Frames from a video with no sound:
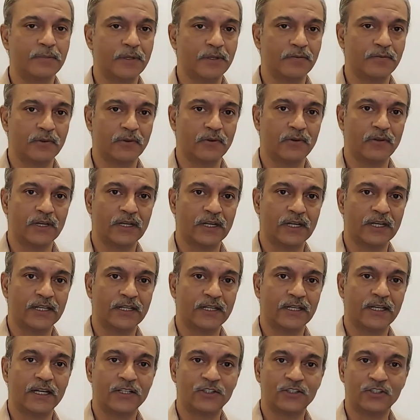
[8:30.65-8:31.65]
People will
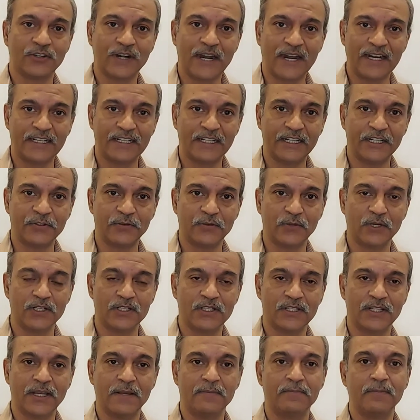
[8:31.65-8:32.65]
get attracted
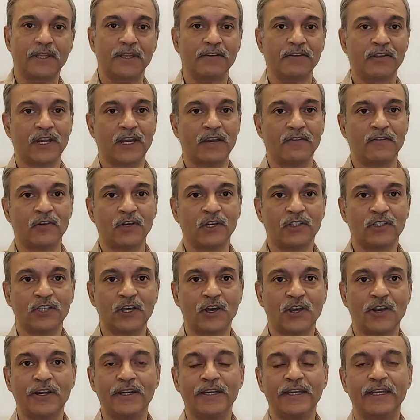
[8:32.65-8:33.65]
towards them. They will have
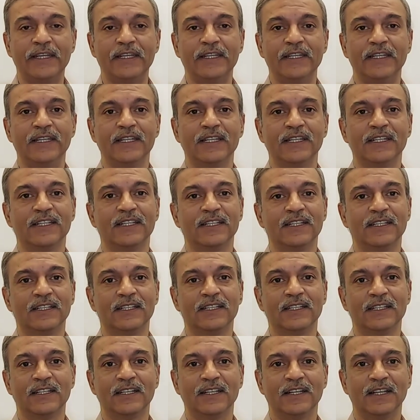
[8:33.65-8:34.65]
authority
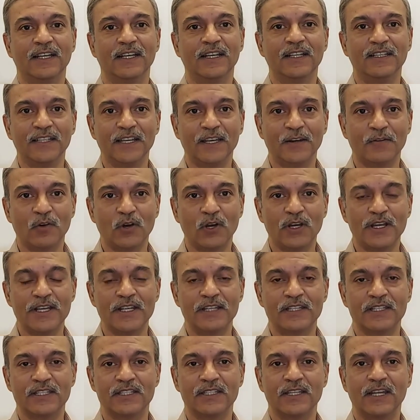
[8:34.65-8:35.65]
in their
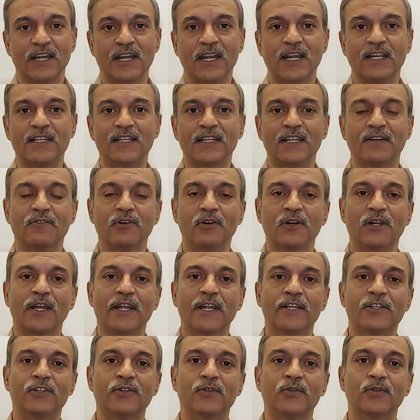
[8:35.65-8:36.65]
voice and they would
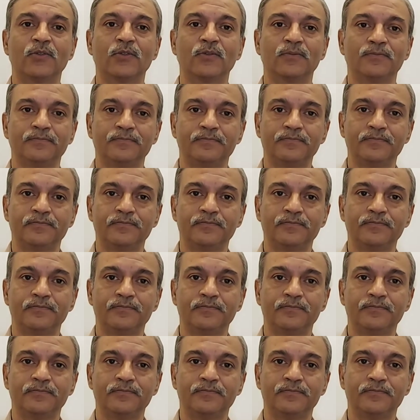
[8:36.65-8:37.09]
like to